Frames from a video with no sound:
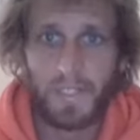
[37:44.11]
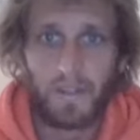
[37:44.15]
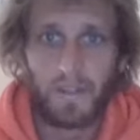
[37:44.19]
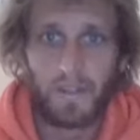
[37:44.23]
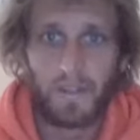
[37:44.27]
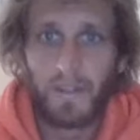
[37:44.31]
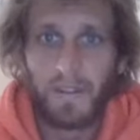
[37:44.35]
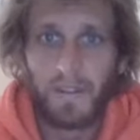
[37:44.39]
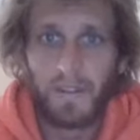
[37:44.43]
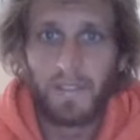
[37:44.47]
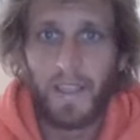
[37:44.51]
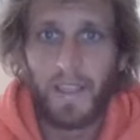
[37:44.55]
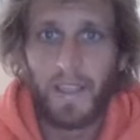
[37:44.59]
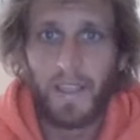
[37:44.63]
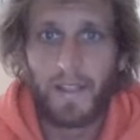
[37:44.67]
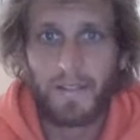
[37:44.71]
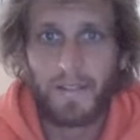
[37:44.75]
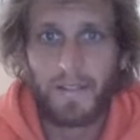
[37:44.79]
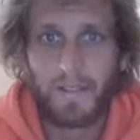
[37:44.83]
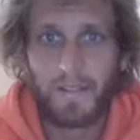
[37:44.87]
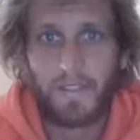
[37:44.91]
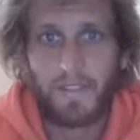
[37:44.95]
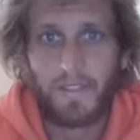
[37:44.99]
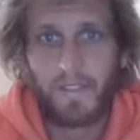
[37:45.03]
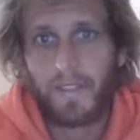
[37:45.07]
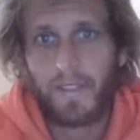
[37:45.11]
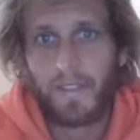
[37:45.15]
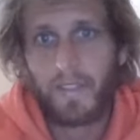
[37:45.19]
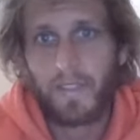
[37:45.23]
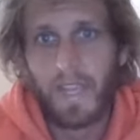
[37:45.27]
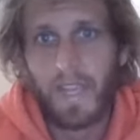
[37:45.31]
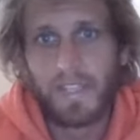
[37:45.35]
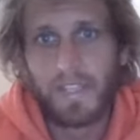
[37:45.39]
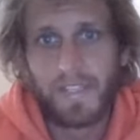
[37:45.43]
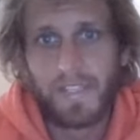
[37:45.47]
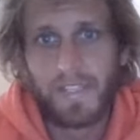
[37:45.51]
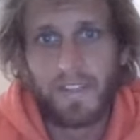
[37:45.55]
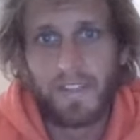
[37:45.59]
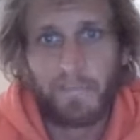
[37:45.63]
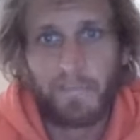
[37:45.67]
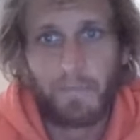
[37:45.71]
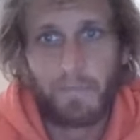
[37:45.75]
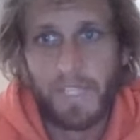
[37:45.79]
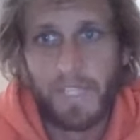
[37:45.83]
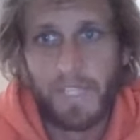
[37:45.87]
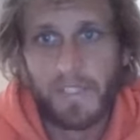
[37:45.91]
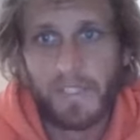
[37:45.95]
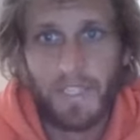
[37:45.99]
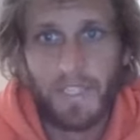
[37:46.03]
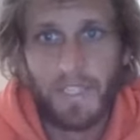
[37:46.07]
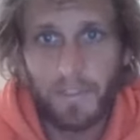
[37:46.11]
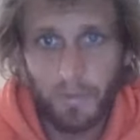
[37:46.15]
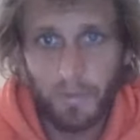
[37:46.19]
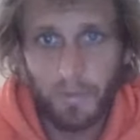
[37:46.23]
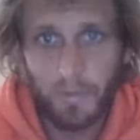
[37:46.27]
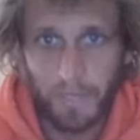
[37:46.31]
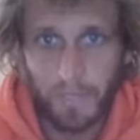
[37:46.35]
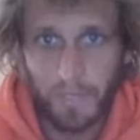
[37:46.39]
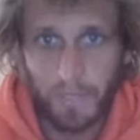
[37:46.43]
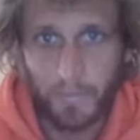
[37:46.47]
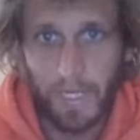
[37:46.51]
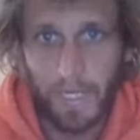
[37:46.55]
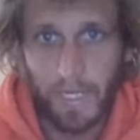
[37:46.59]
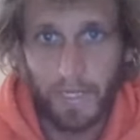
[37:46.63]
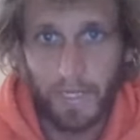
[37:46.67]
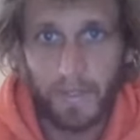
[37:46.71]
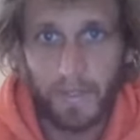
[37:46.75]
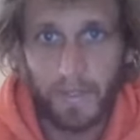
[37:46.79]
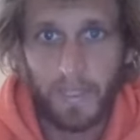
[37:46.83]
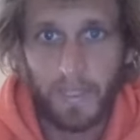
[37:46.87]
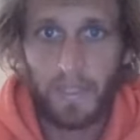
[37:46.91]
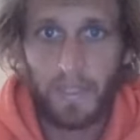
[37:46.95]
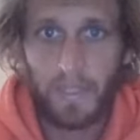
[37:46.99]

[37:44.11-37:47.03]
Mm, mm, that stuff means little to me.